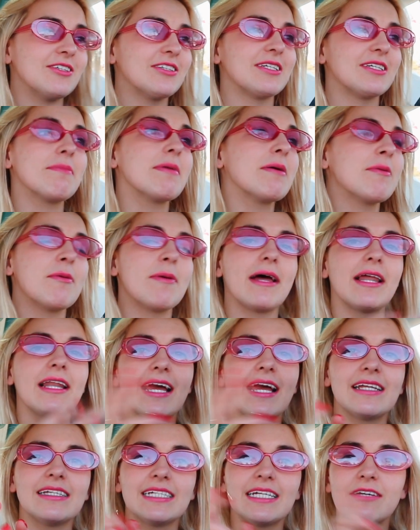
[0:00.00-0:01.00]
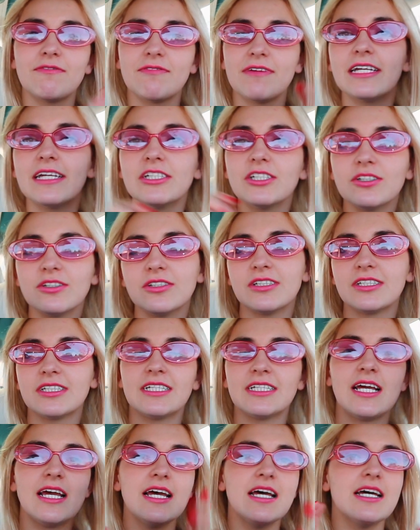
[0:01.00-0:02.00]
Some people might like to get facials,
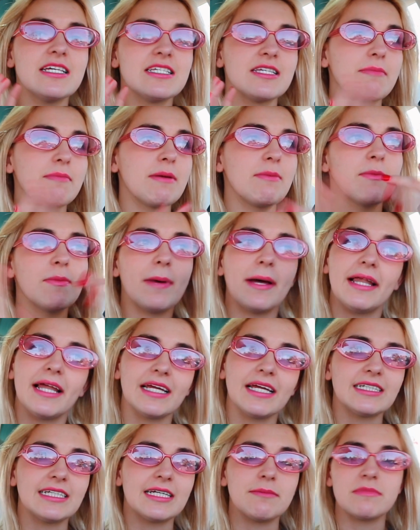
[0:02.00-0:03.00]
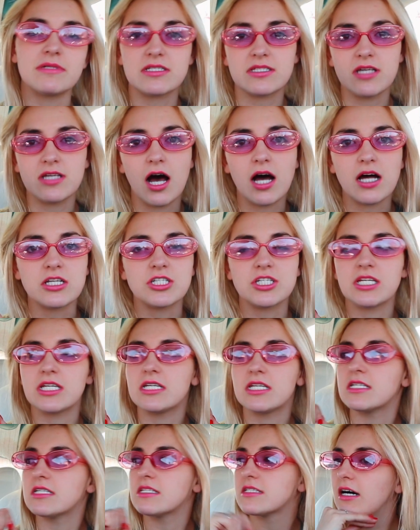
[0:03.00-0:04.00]
some people might like to get
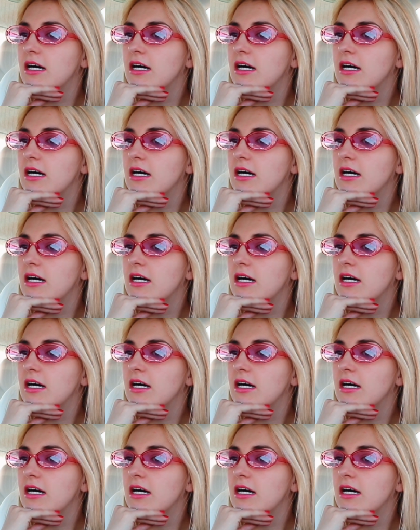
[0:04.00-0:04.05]
massages.